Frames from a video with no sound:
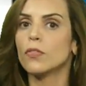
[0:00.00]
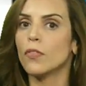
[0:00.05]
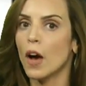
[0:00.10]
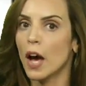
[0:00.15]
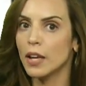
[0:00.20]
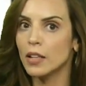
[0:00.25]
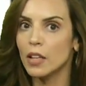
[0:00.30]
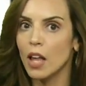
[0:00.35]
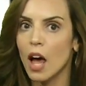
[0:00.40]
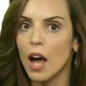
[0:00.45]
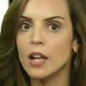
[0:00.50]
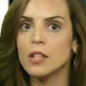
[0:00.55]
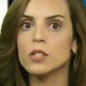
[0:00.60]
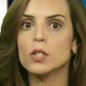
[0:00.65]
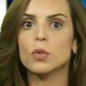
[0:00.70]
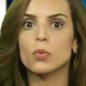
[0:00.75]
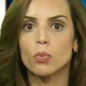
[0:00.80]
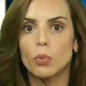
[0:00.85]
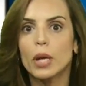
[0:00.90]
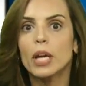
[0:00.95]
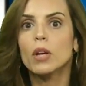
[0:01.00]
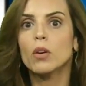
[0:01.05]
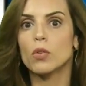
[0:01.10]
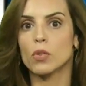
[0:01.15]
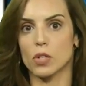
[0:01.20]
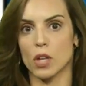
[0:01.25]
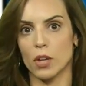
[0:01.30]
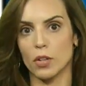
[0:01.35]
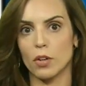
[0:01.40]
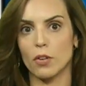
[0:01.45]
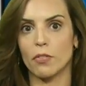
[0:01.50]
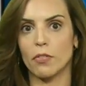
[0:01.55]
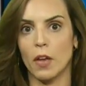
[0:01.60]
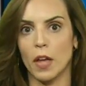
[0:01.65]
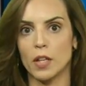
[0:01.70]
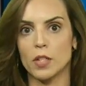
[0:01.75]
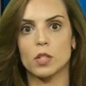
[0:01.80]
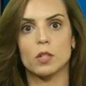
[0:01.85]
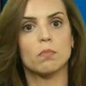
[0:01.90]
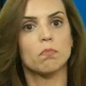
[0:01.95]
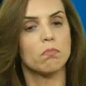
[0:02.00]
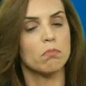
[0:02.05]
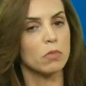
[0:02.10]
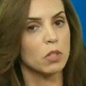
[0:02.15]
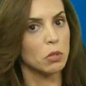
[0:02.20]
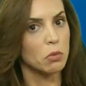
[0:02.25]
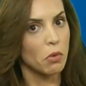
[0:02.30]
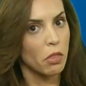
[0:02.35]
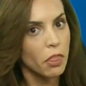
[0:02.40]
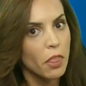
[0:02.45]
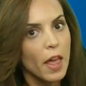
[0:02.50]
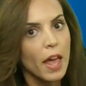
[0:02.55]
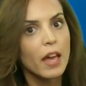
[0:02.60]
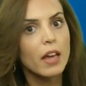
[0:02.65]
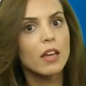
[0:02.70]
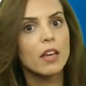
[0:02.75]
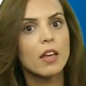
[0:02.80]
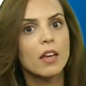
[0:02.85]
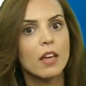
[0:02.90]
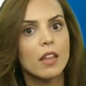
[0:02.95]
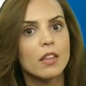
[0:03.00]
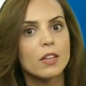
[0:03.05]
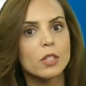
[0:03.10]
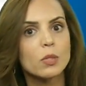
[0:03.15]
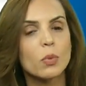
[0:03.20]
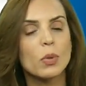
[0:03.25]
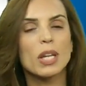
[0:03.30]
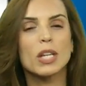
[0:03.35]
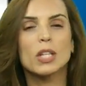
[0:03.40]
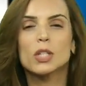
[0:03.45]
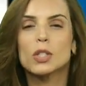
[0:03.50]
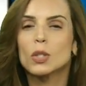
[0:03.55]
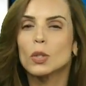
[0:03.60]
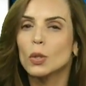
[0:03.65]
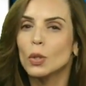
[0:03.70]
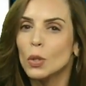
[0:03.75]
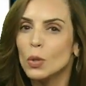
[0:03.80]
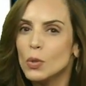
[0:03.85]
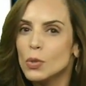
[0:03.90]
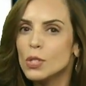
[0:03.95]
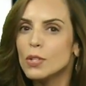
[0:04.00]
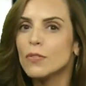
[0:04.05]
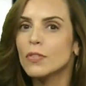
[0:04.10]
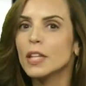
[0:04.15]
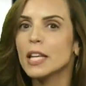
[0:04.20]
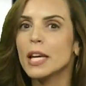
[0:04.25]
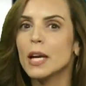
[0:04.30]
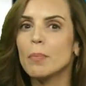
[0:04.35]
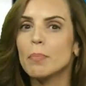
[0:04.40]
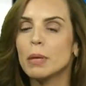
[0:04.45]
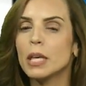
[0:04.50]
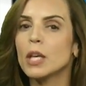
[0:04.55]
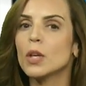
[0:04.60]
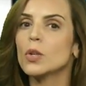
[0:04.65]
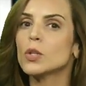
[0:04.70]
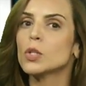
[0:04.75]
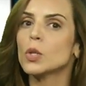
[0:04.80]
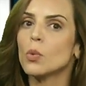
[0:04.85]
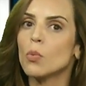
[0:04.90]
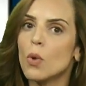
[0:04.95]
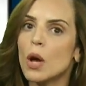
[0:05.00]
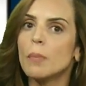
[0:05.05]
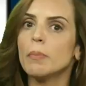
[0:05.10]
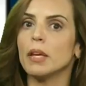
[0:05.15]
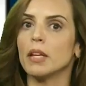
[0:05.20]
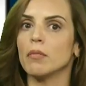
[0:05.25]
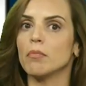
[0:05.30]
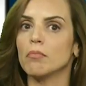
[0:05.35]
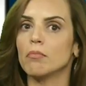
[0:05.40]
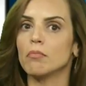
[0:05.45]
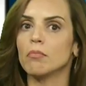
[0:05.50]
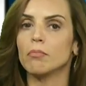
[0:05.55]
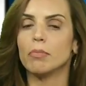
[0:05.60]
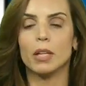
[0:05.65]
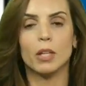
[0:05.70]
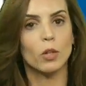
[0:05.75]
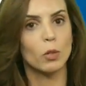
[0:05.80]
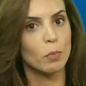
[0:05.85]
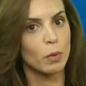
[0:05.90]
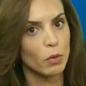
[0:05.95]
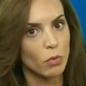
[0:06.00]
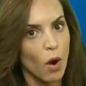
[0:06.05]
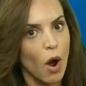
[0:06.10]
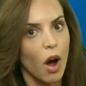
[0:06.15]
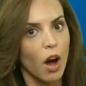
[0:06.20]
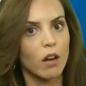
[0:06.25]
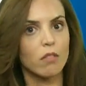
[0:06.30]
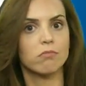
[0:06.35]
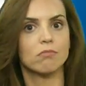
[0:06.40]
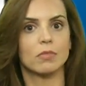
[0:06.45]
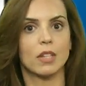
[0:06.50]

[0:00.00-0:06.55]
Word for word: fine lines and wrinkles on your face. You'd think this would exclusively appeal to women, but you'd be wrong.